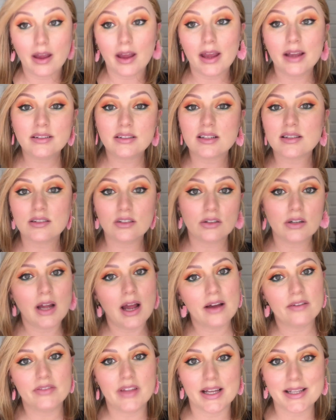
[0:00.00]
It does not
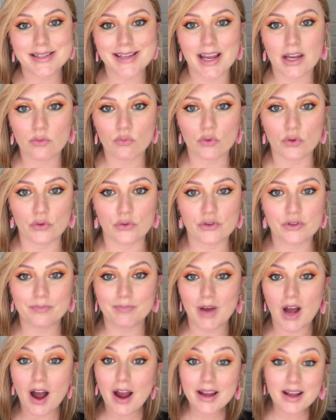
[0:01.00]
have that 10 root.
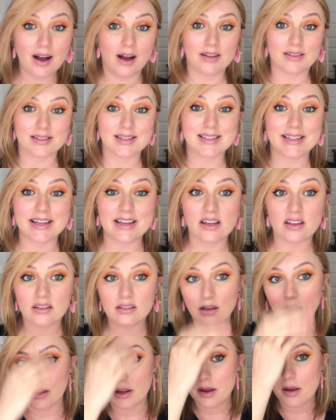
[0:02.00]
I can't see it.
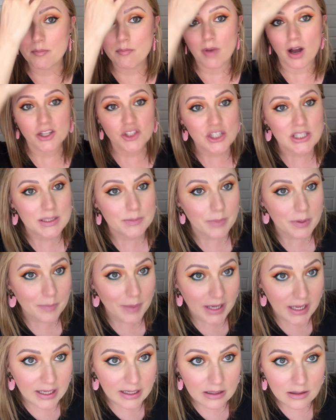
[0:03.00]
It might just be
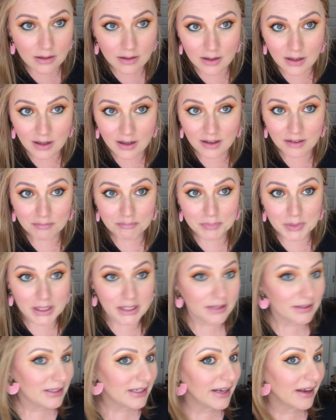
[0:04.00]
me,
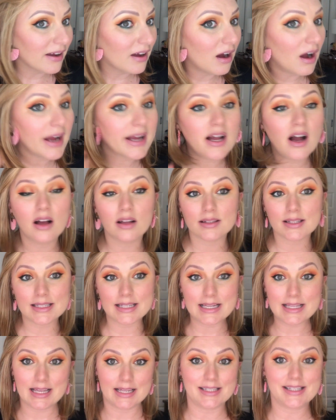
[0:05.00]
but yeah, I can't
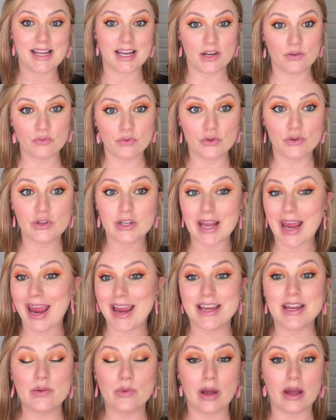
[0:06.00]
see that 10 root
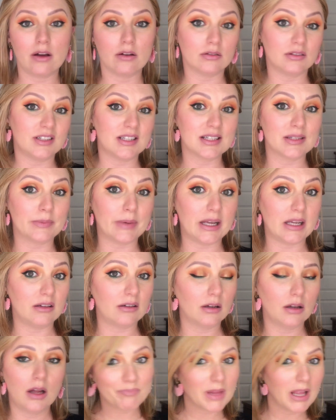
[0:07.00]
anywhere on this
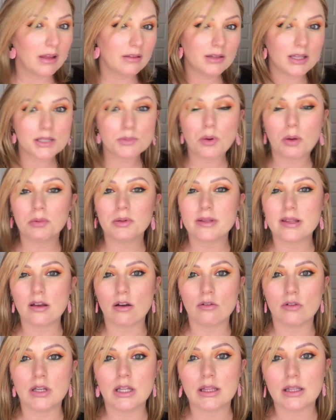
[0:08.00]
wig. That's probably
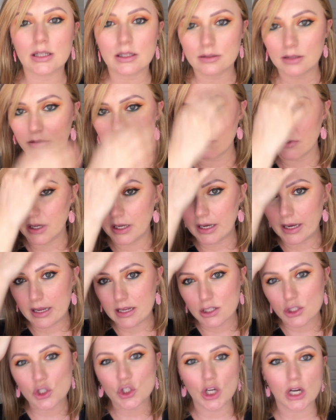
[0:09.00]
the only thing that
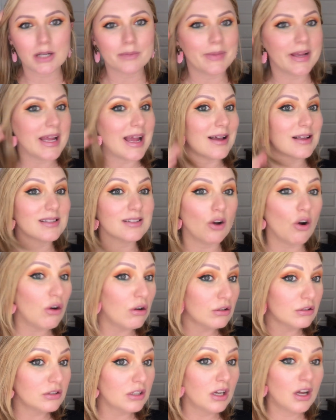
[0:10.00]
really struck me as
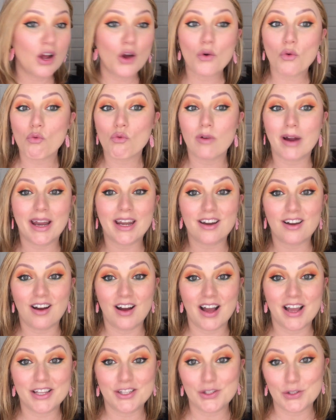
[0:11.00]
odd when
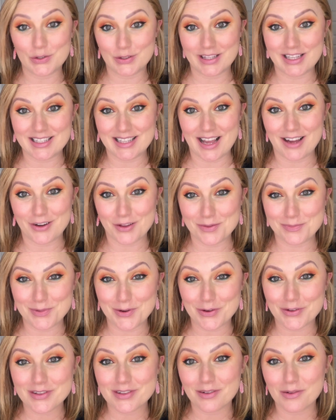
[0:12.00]
I took this out of the
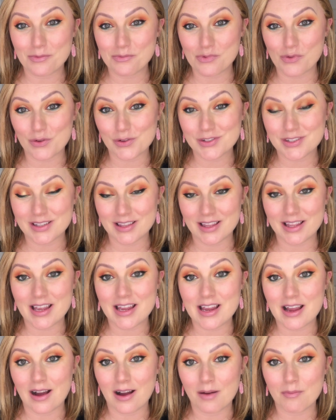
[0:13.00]
box, was
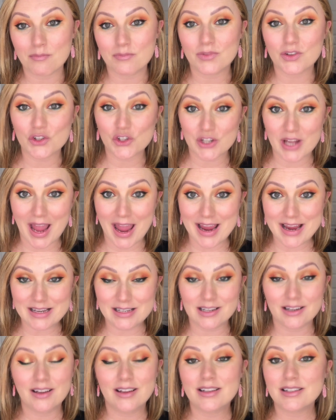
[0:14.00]
the
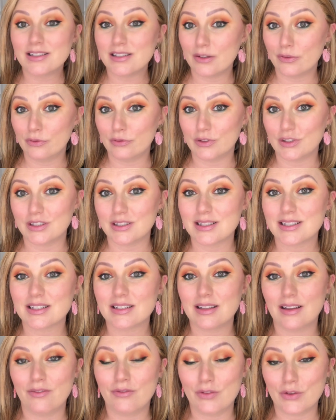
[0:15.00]
shade
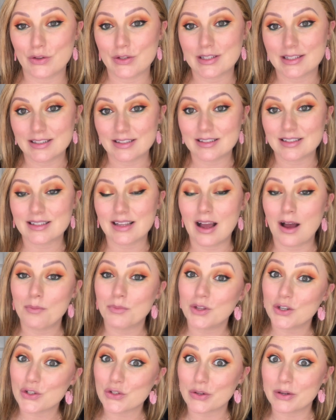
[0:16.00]
difference versus
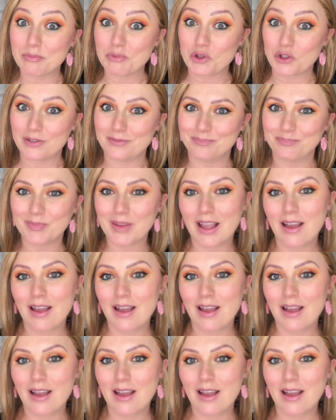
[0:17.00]
the description.